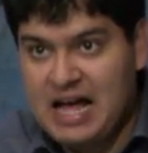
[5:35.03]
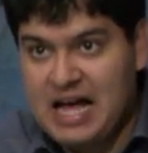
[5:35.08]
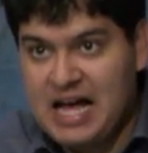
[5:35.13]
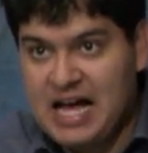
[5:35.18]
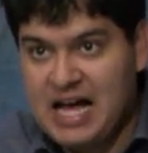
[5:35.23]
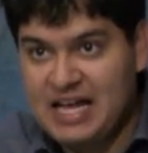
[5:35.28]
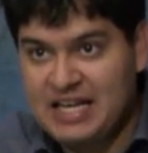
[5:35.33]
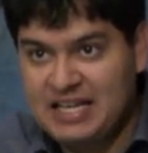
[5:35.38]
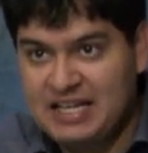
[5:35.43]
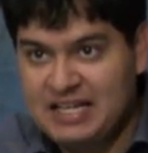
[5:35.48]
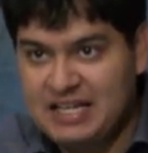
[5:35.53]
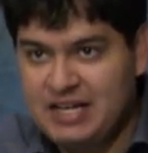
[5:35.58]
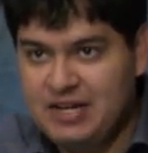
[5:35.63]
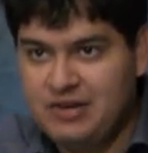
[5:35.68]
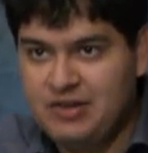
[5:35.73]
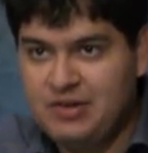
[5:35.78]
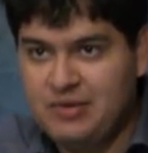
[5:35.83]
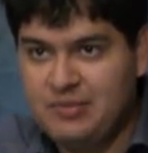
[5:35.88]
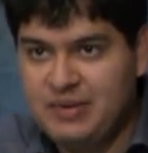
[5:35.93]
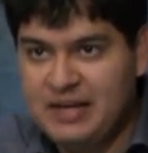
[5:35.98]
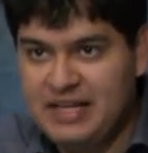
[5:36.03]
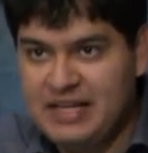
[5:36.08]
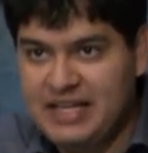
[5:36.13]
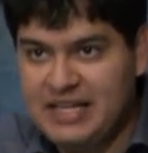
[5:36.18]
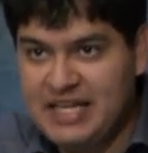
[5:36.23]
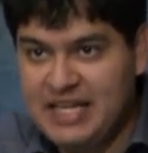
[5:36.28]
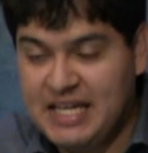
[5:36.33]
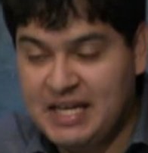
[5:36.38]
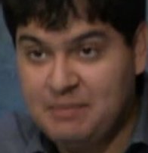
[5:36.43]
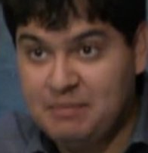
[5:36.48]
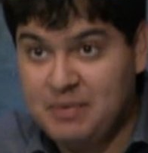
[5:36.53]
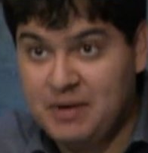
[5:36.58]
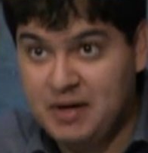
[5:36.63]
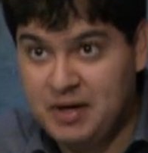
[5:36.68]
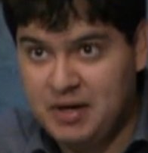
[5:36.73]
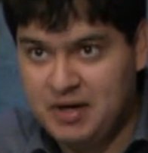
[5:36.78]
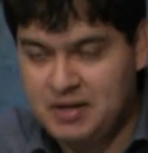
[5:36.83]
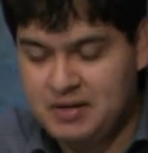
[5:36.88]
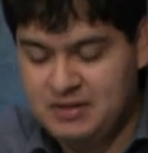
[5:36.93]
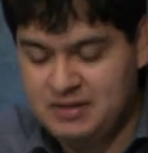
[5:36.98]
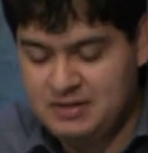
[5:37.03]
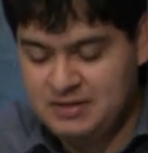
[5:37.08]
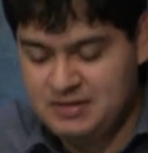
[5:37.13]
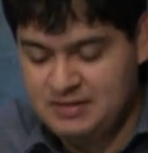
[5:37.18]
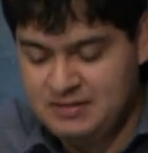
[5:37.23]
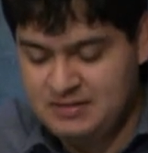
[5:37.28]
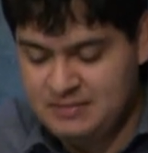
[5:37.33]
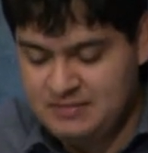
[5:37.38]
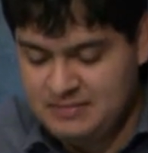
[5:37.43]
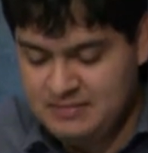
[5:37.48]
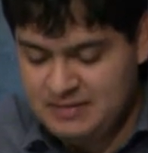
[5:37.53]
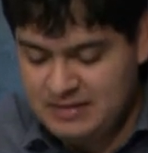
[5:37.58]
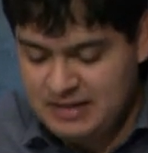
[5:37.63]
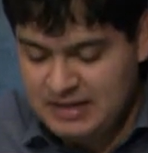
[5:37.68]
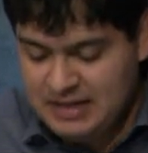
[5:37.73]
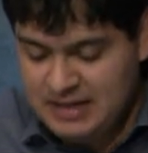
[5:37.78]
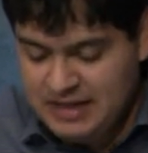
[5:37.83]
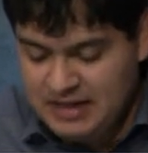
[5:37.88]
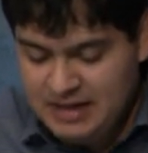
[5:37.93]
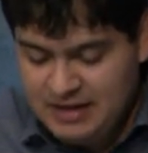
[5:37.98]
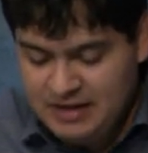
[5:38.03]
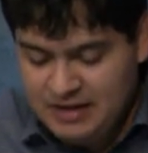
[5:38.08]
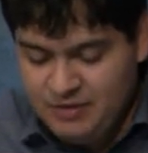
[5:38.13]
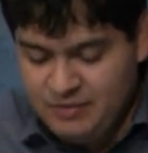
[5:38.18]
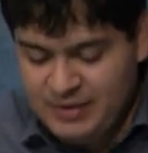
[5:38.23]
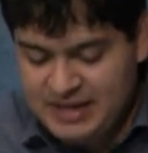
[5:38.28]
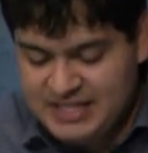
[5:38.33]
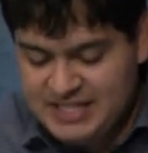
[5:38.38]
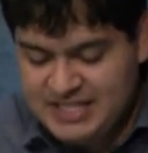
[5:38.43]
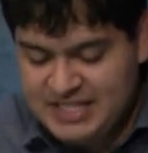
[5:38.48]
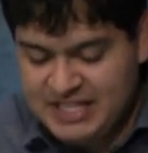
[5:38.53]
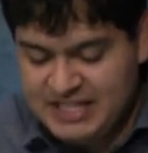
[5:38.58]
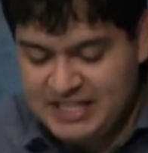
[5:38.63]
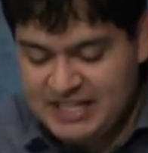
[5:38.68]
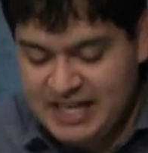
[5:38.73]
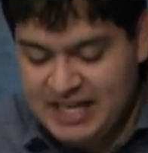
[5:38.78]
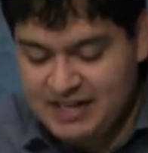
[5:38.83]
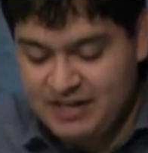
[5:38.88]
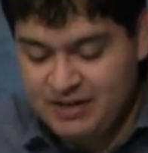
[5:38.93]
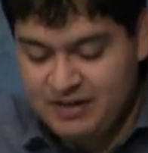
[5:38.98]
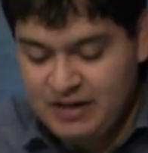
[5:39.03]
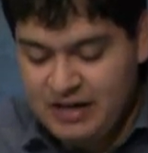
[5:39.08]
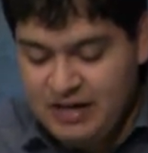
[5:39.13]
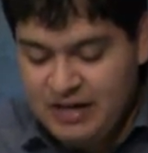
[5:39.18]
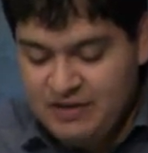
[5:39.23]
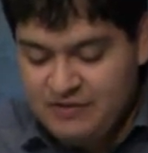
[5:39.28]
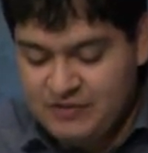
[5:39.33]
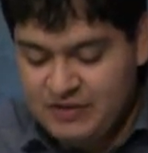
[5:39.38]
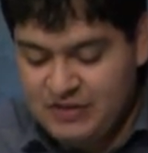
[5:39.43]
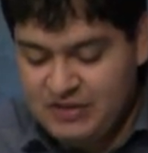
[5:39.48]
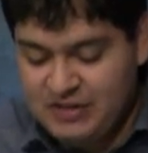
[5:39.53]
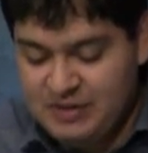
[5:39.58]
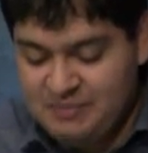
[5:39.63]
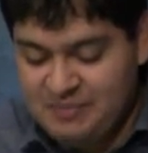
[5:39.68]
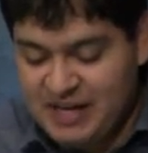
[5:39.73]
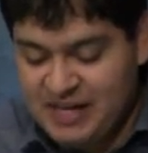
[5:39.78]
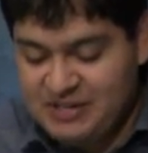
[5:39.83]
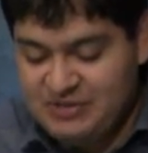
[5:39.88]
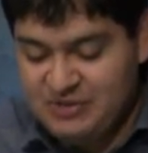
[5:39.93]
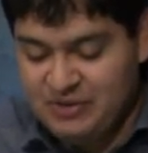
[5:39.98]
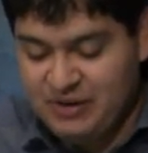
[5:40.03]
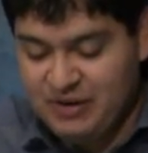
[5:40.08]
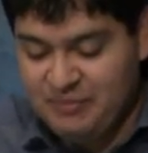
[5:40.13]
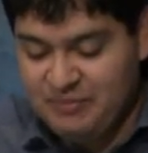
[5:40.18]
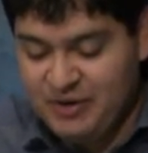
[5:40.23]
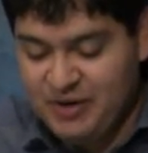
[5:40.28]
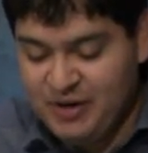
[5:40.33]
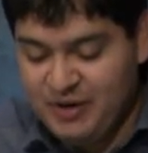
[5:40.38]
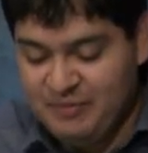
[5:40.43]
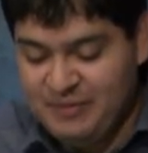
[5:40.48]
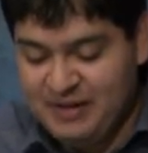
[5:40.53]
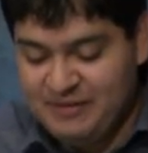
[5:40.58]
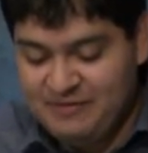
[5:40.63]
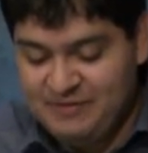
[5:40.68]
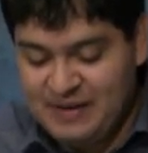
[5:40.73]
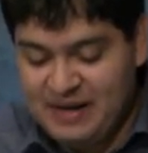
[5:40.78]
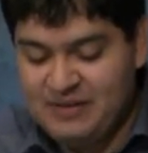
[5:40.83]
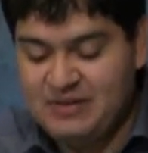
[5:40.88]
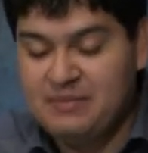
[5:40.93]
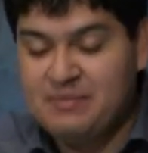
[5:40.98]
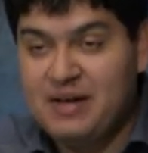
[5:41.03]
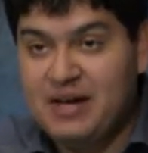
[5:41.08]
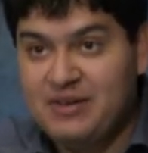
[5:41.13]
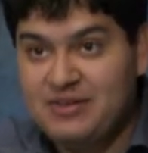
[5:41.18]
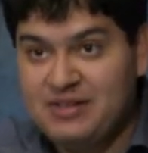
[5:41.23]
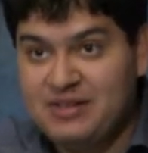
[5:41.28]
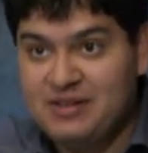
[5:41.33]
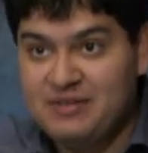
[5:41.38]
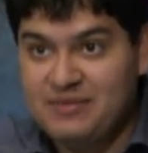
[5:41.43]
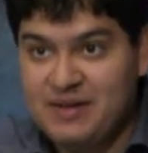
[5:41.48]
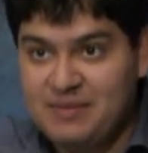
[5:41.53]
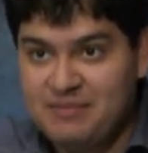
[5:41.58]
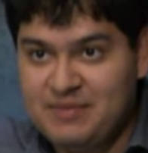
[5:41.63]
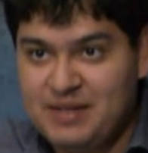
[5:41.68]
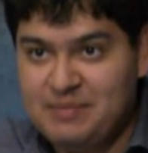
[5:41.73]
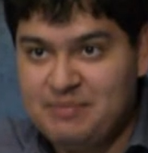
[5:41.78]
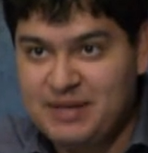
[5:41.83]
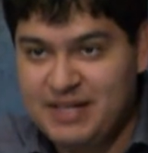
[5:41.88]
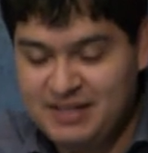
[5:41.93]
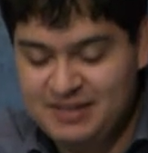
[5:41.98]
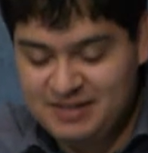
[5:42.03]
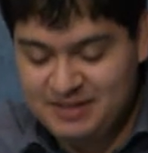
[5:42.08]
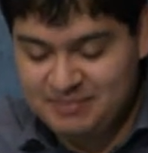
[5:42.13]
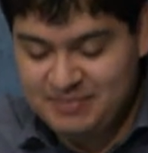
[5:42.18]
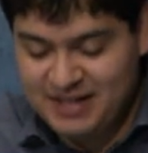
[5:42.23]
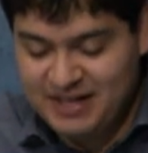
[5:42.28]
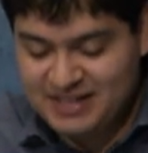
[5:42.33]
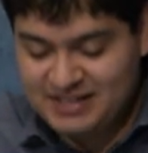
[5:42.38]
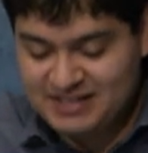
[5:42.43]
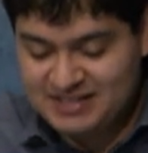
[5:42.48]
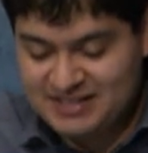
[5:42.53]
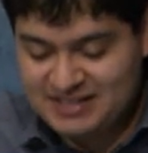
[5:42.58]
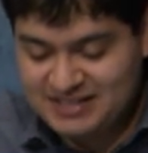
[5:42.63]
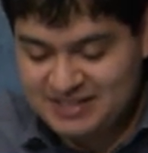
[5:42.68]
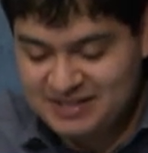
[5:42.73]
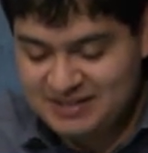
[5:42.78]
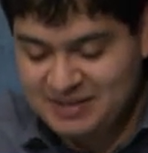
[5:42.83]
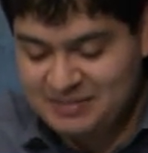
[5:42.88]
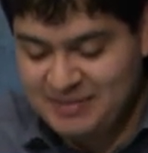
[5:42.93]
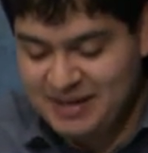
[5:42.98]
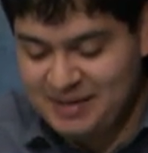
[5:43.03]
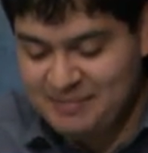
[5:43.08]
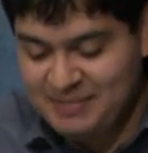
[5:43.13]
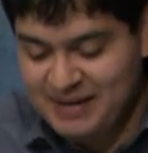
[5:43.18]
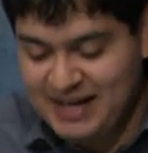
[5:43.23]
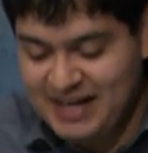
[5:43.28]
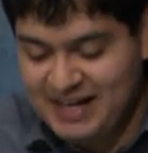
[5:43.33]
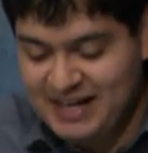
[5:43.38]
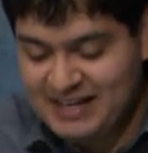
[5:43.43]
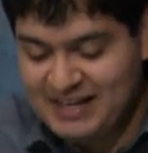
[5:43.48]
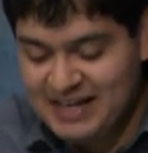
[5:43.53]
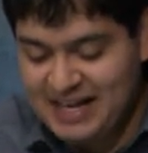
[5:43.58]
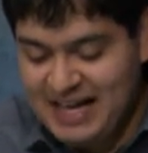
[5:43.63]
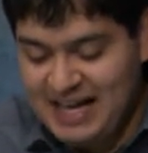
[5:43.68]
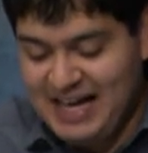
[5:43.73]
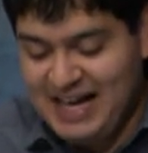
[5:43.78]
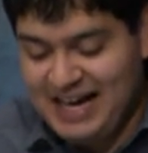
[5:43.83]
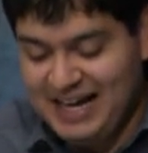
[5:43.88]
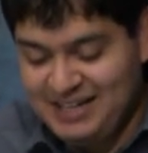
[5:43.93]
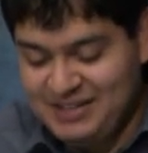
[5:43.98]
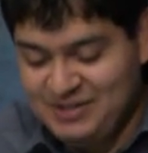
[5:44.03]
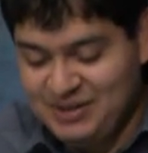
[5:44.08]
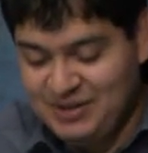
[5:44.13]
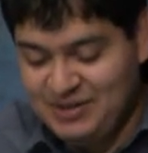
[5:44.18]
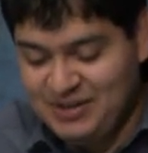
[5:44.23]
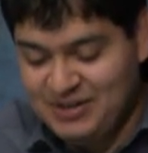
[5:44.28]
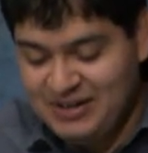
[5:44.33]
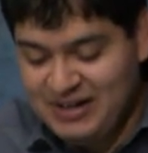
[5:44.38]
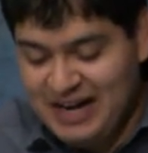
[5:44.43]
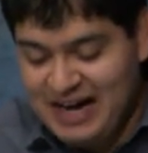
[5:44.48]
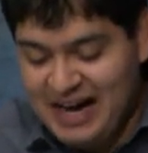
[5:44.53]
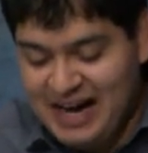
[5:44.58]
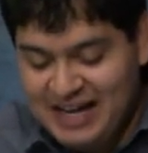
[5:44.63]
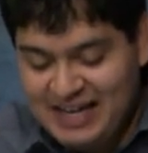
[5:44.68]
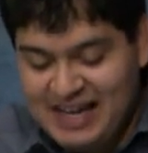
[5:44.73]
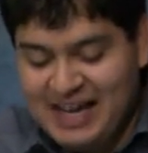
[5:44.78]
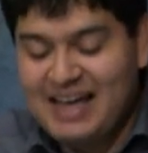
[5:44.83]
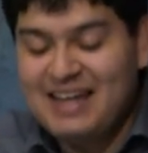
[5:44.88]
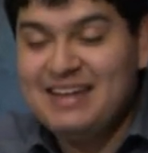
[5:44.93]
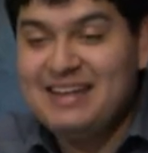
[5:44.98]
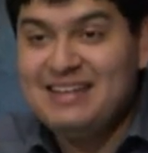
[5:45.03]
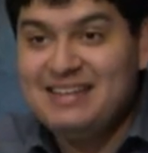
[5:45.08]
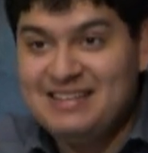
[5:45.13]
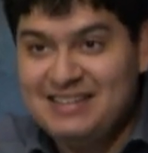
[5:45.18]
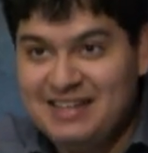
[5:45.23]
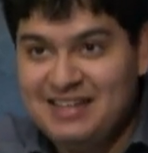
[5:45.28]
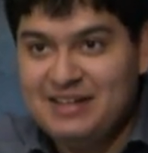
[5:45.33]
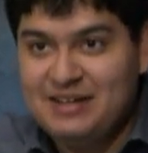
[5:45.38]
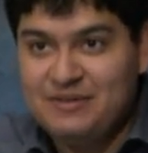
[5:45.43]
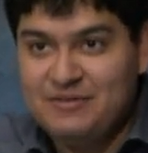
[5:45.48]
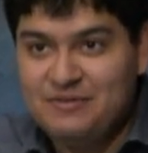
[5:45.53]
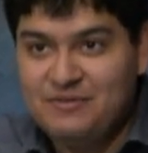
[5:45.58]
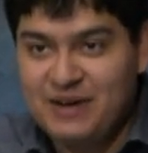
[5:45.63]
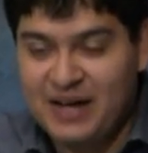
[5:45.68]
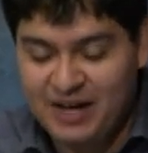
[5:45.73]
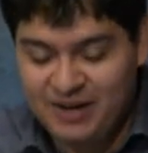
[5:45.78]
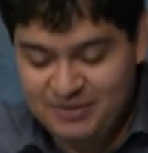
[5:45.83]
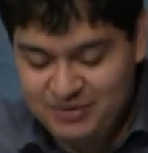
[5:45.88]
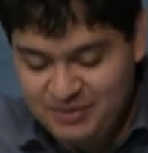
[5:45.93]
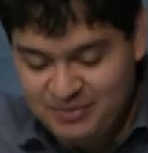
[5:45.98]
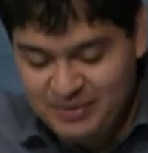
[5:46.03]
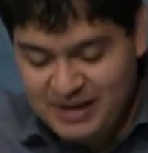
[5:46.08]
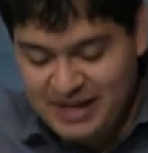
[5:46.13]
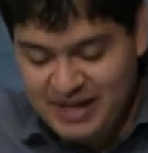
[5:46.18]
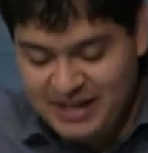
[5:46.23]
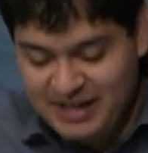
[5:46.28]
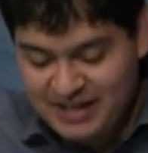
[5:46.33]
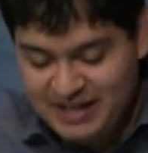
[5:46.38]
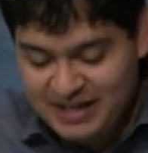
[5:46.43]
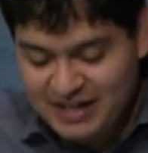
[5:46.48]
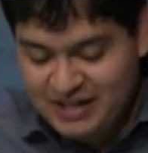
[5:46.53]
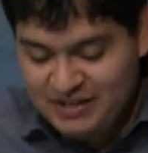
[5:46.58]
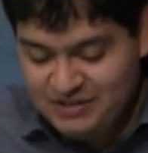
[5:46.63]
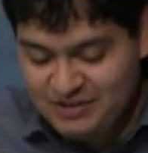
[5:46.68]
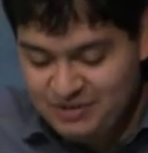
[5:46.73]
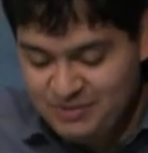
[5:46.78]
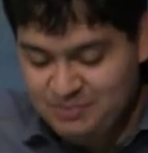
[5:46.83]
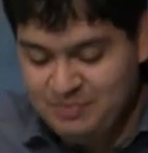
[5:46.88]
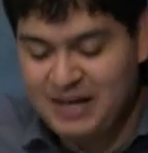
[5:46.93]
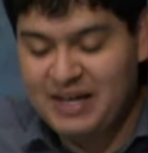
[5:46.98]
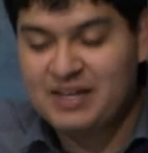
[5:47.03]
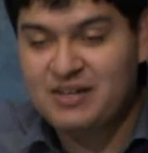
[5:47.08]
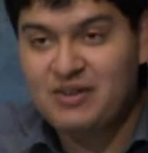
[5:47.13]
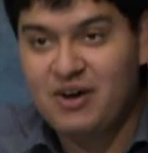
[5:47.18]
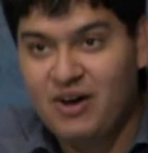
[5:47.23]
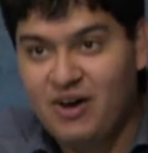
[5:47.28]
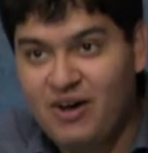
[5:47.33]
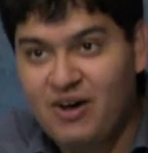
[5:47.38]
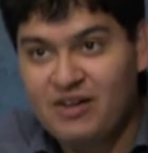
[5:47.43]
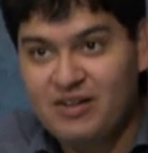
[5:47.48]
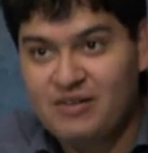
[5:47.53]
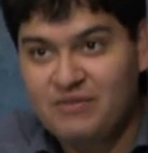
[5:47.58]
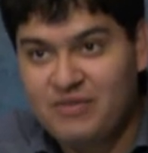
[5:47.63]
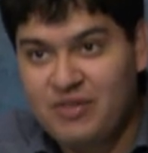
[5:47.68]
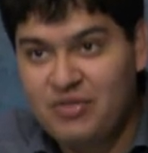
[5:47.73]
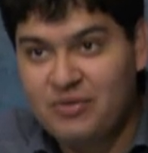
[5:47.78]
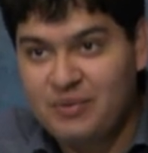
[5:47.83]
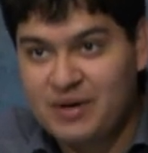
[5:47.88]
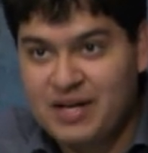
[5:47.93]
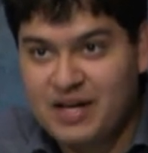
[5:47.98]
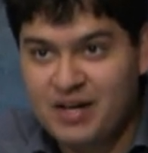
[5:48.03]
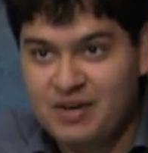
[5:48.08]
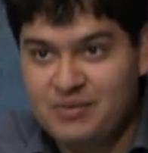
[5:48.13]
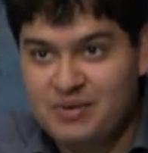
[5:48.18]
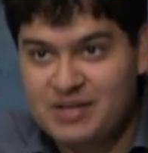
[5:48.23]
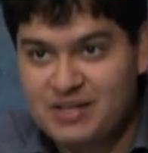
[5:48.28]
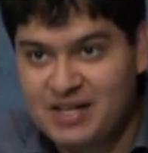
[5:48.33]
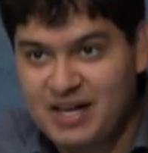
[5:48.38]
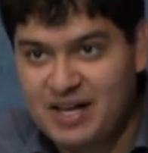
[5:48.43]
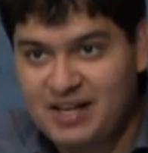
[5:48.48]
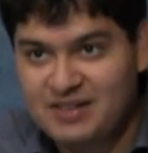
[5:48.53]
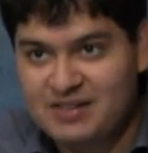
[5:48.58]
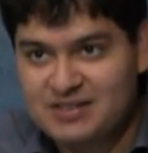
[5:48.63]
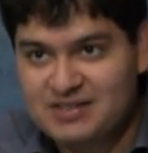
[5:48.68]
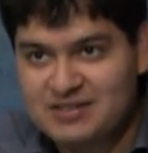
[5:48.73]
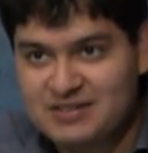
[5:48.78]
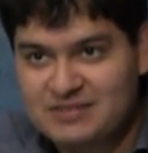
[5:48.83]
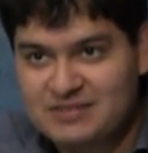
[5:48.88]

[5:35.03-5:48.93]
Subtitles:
I didn't hear the really need part. When she later visited my dorm room and found a mountain of empty pizza boxes under my bed, I told her I had indeed found a way to spend all of the $300.